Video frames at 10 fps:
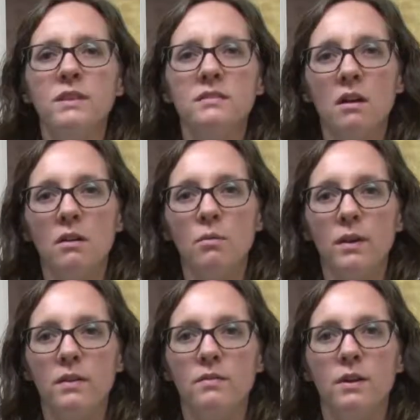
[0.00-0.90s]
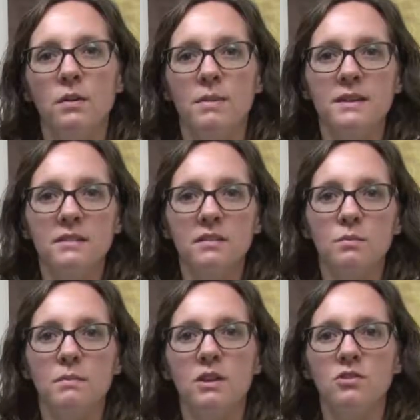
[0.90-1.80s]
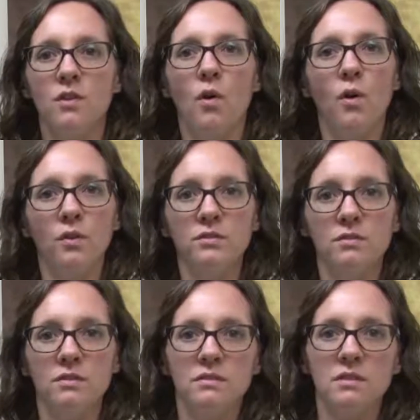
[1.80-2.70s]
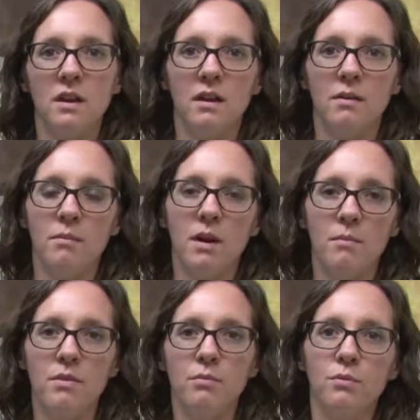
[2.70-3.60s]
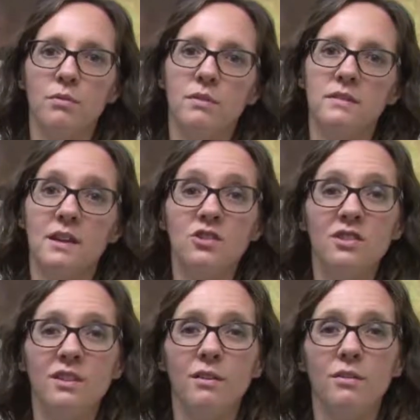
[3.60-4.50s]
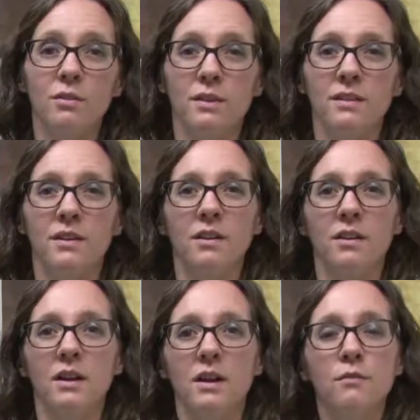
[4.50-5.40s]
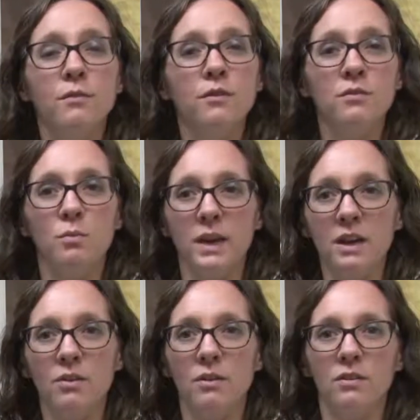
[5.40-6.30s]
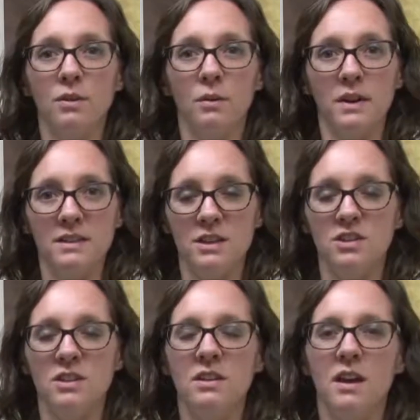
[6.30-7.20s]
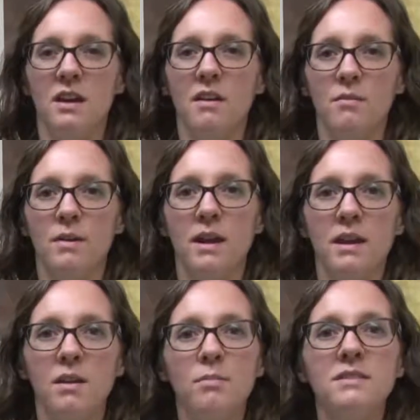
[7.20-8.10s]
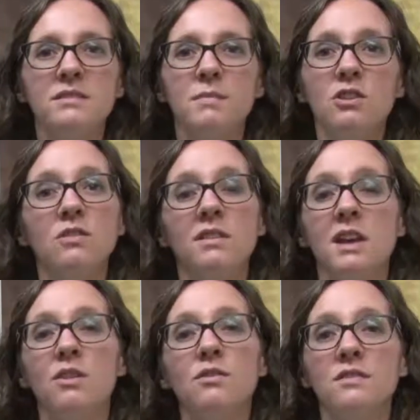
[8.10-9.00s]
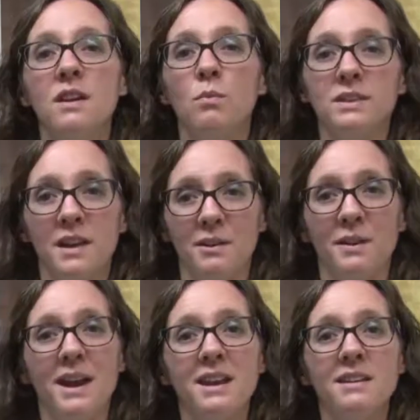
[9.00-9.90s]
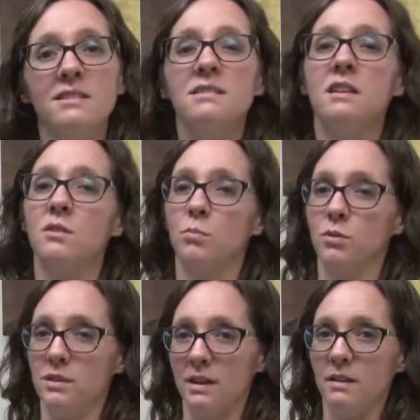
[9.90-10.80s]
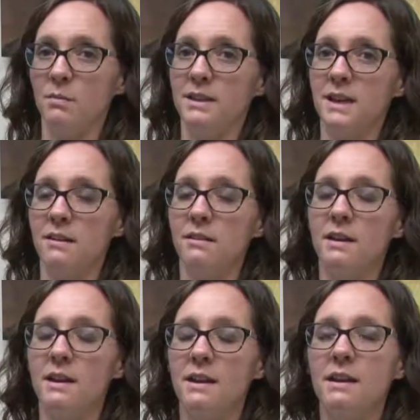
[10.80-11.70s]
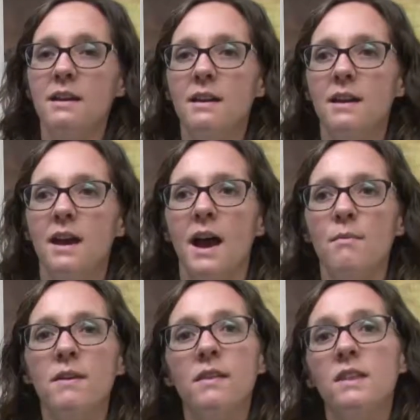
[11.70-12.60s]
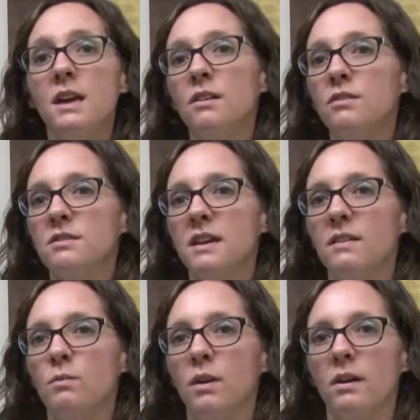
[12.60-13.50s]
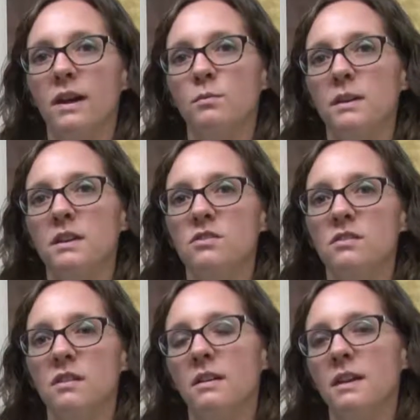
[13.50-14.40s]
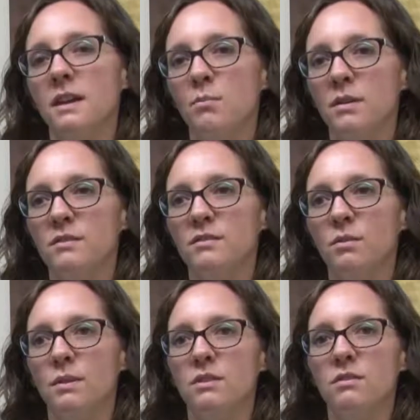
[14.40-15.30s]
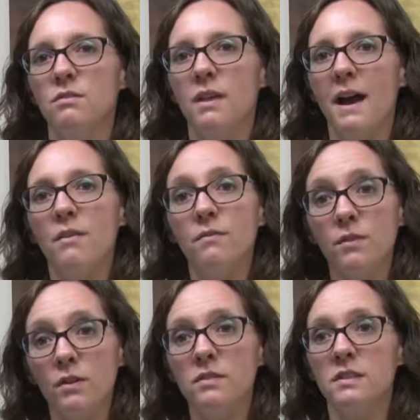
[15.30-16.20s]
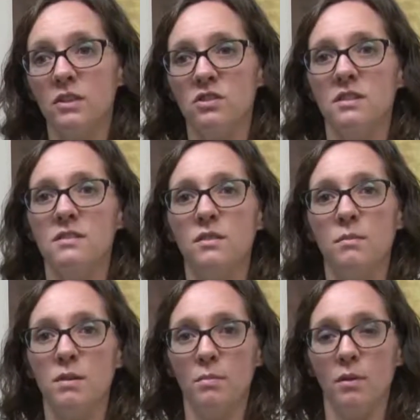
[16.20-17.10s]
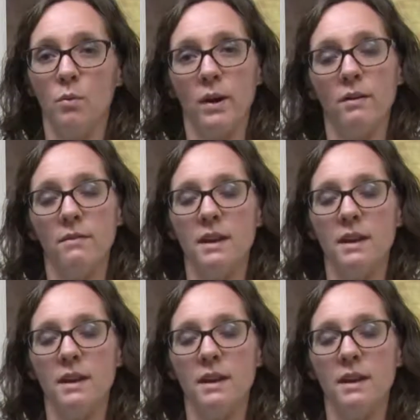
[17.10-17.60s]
start with very basics. We make sure that all students come through the session during their first week or during orientation on campus to make sure that they understand what Title IX is, that they're protected by Title IX, and that they understand what our expectations are on campus. So we do that first session so that people are aware of